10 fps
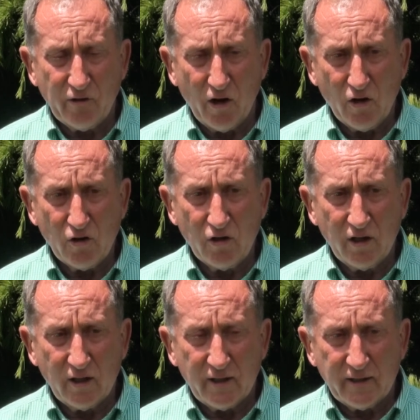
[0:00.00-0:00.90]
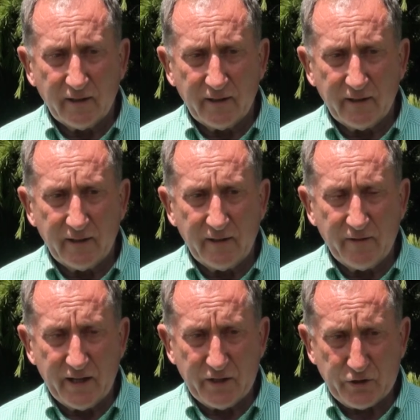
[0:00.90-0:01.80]
role in
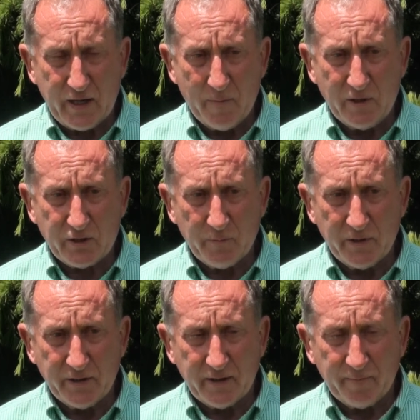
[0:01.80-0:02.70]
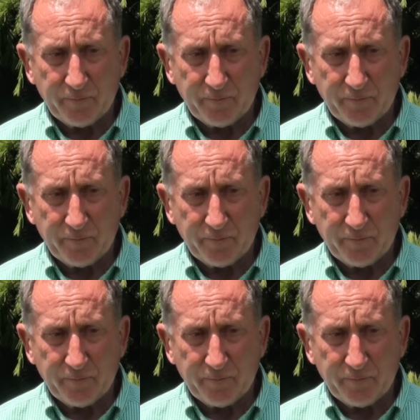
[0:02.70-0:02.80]
that establishment,